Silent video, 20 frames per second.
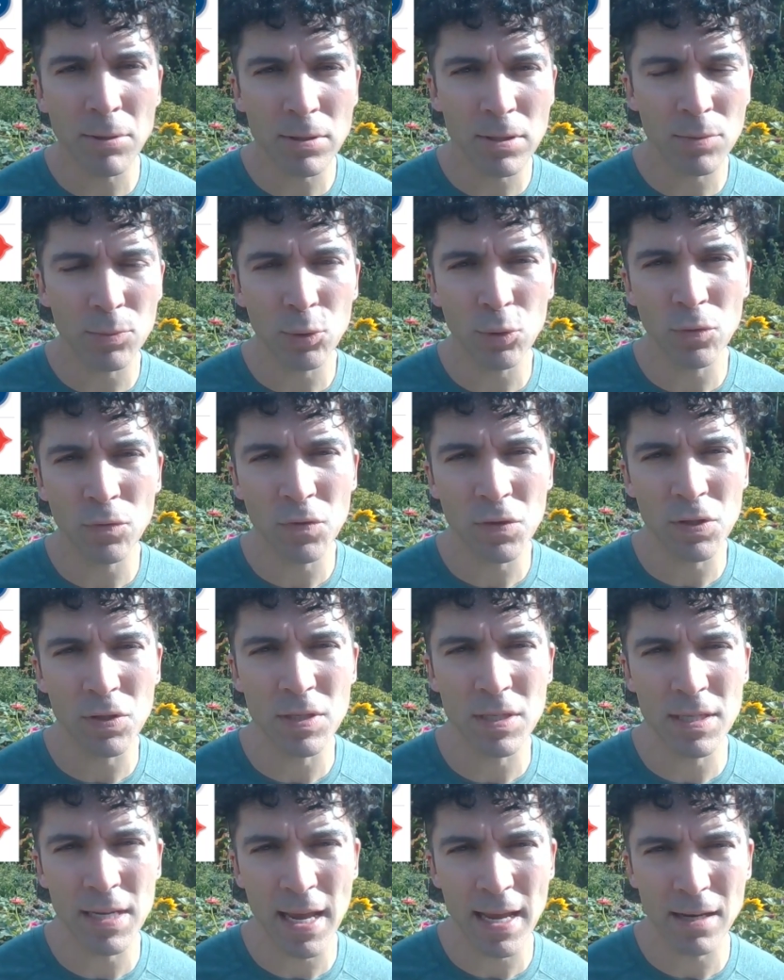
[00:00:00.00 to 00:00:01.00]
move to
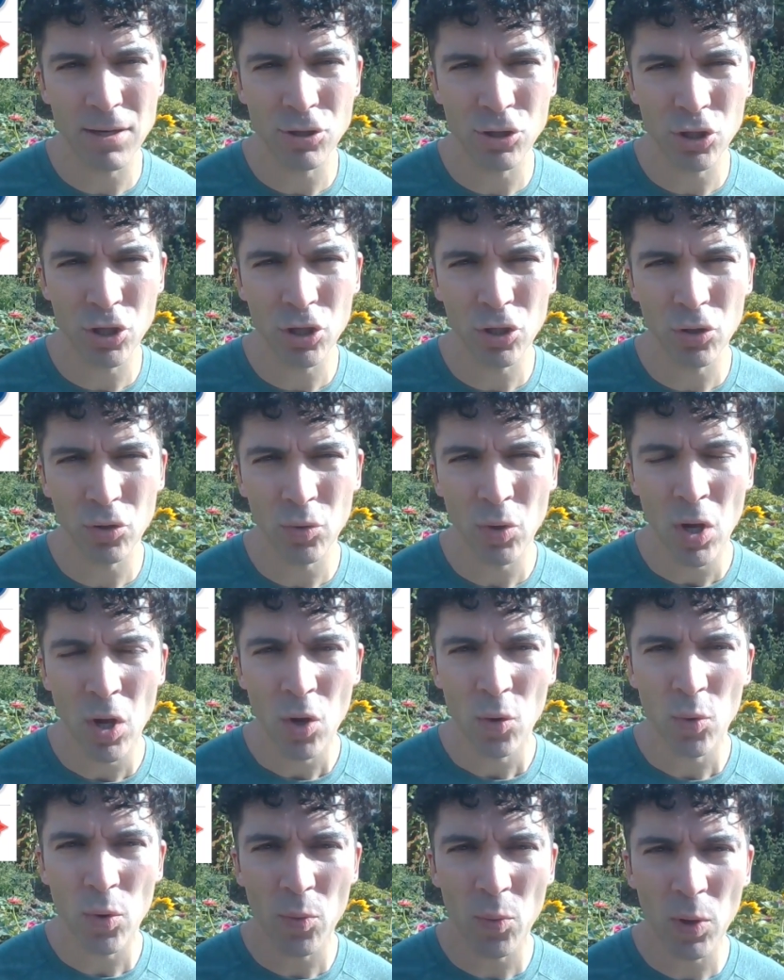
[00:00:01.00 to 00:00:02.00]
stage 2,
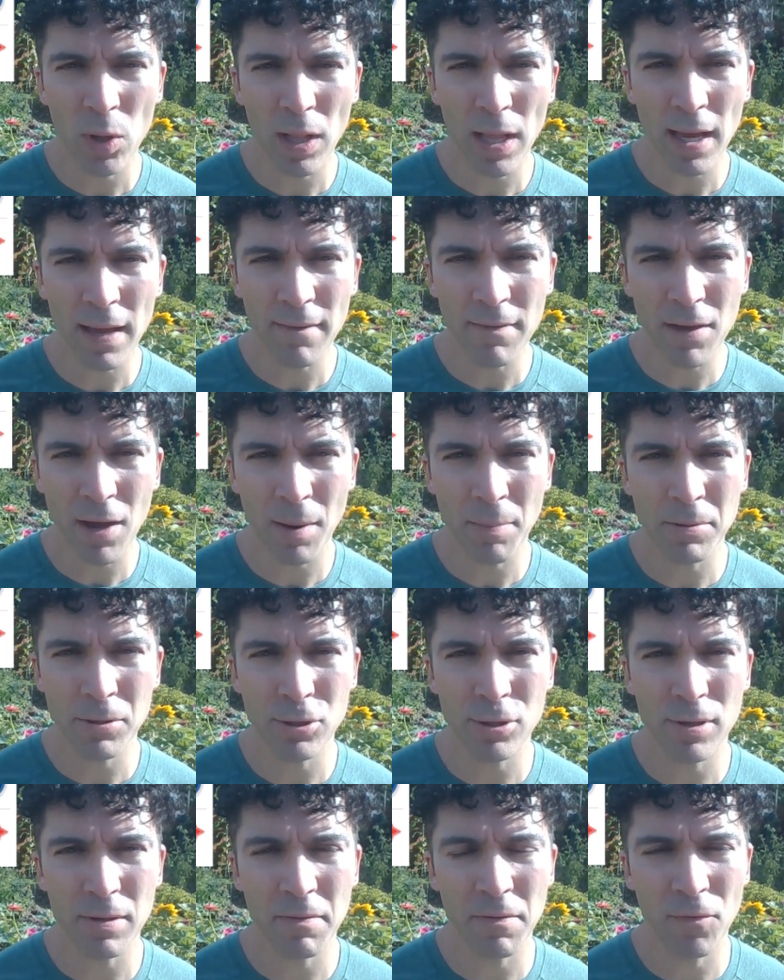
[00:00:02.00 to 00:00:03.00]
we will have the
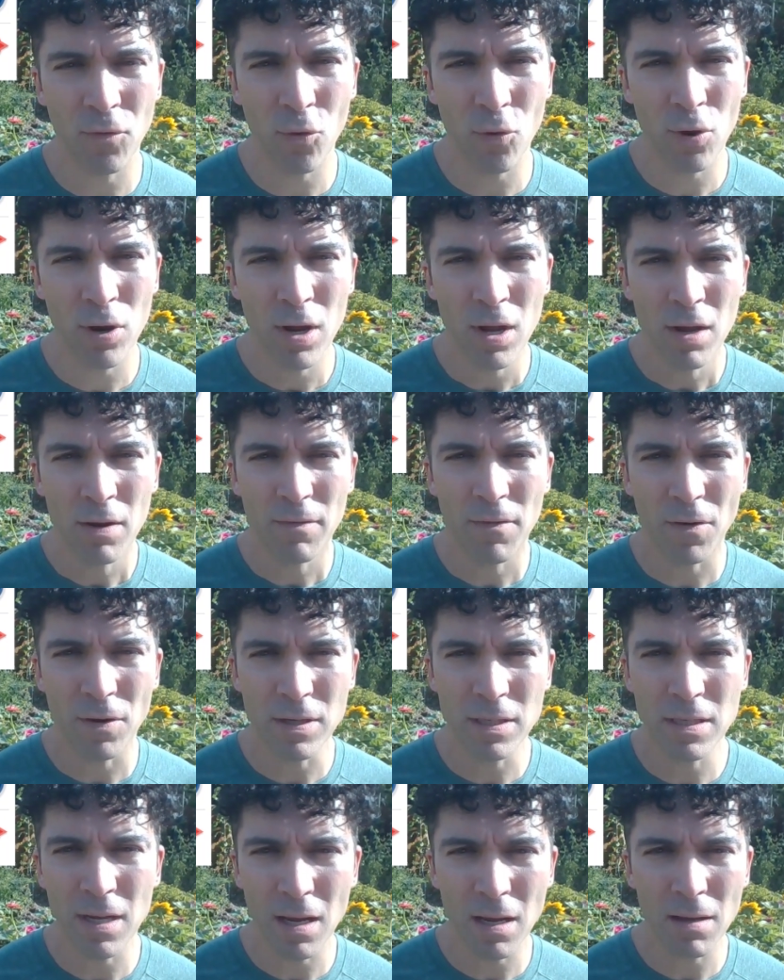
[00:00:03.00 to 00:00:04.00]
opportunity for
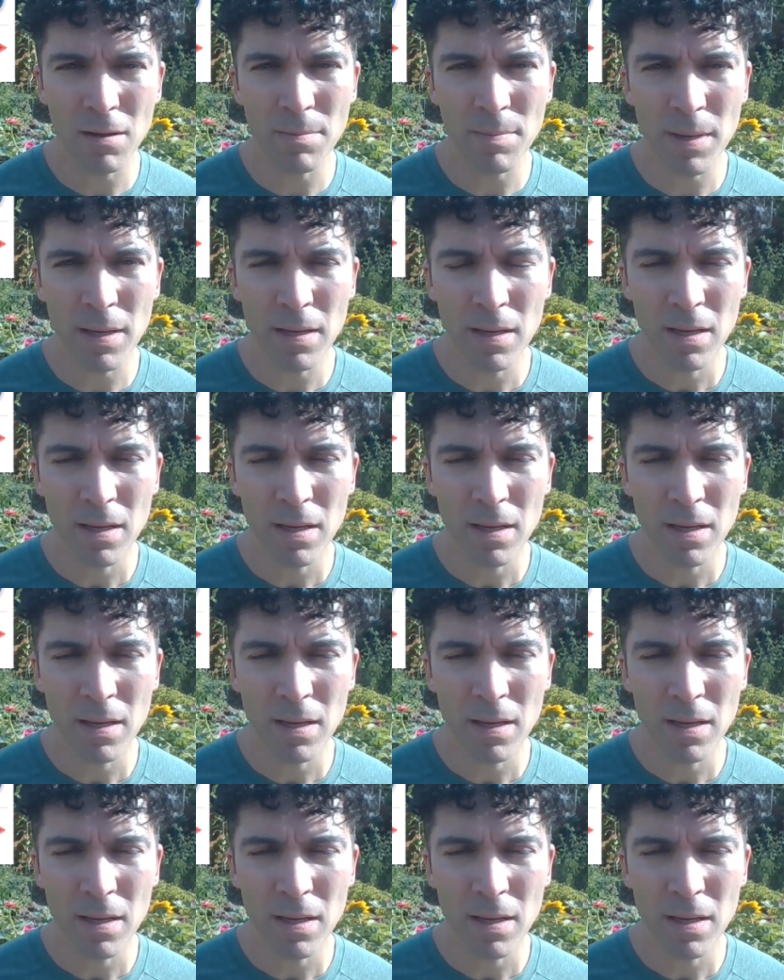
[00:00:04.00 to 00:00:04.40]
some